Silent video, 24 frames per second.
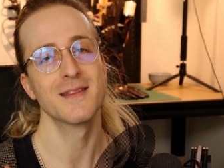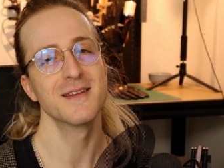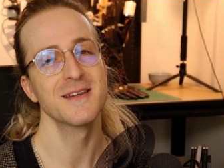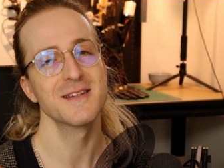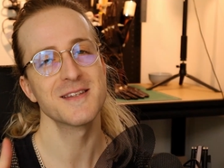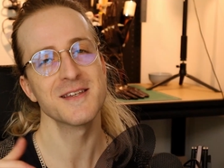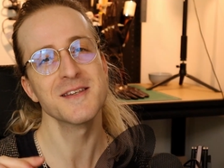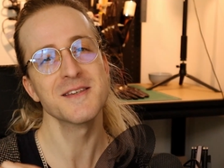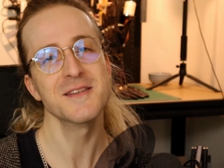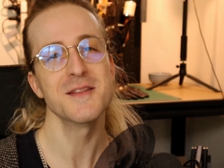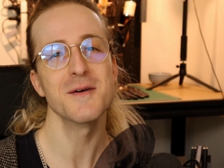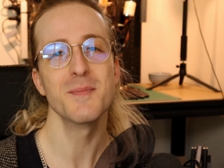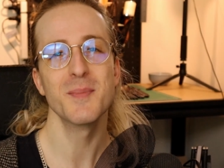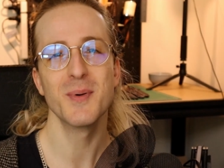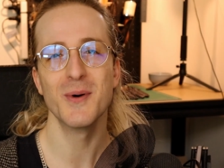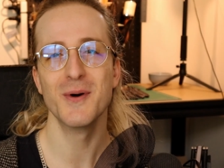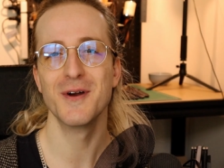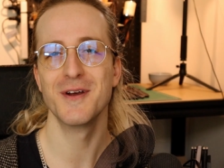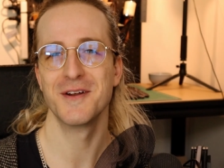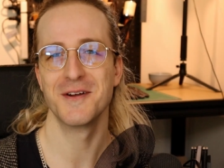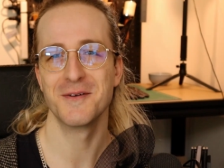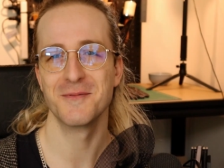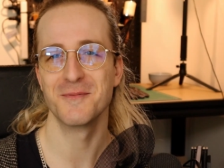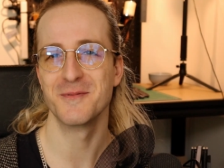This is the
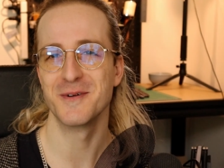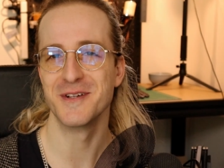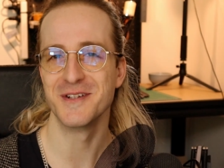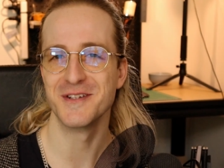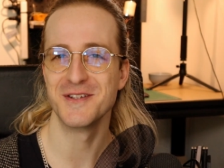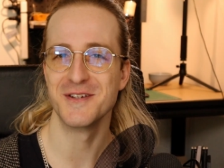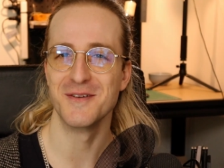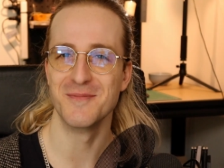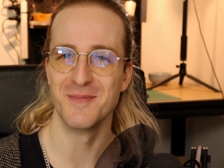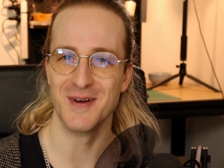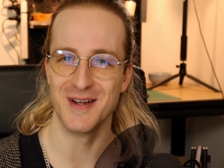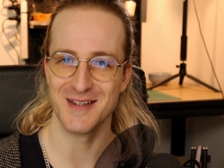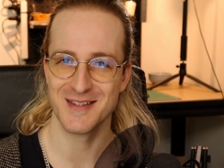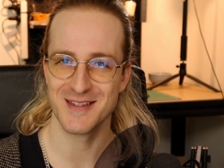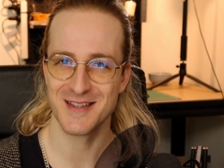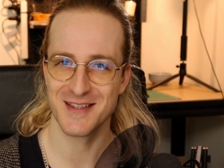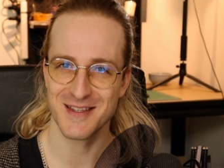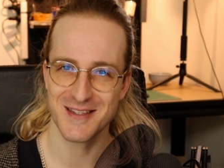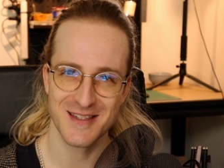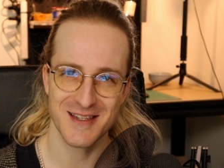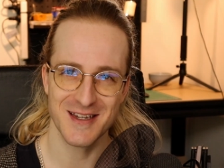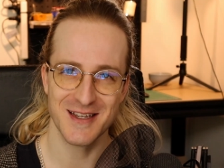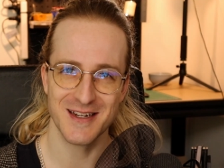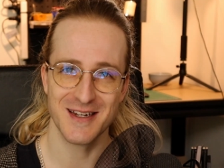point at which you must
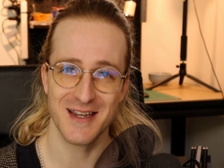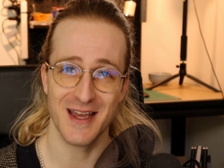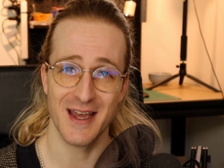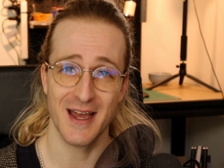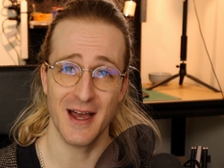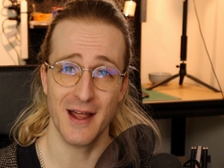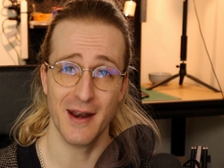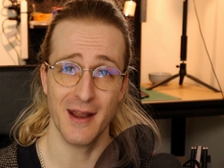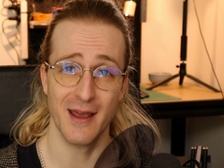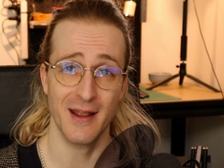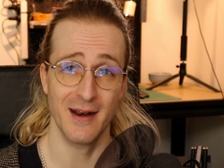sit down